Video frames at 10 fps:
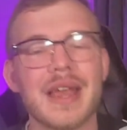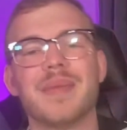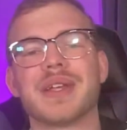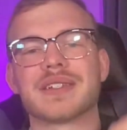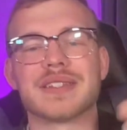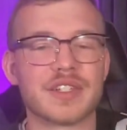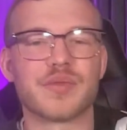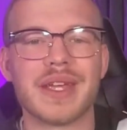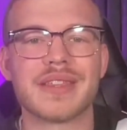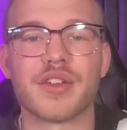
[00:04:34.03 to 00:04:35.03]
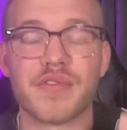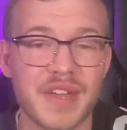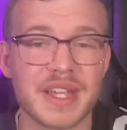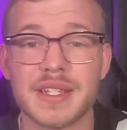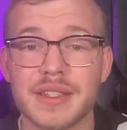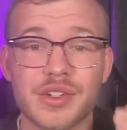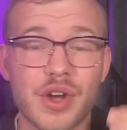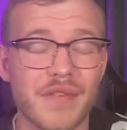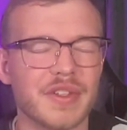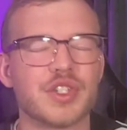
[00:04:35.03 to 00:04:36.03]
because this week they're facing the
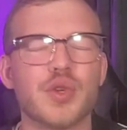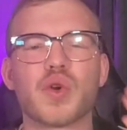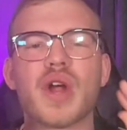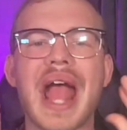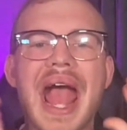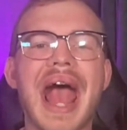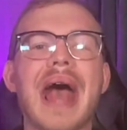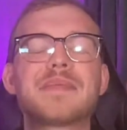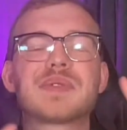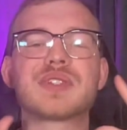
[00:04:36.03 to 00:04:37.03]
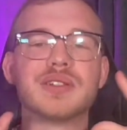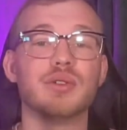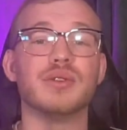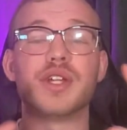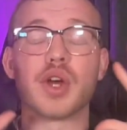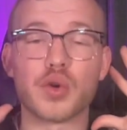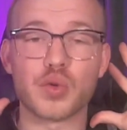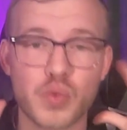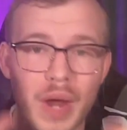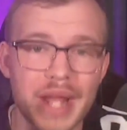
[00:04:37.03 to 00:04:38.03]
Dolphins, who were absolutely
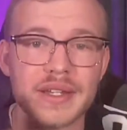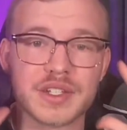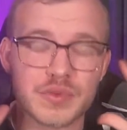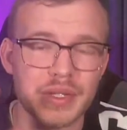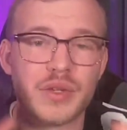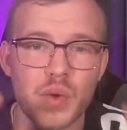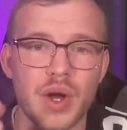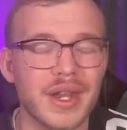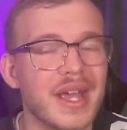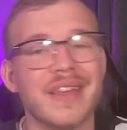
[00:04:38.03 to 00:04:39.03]
horrendous week 1.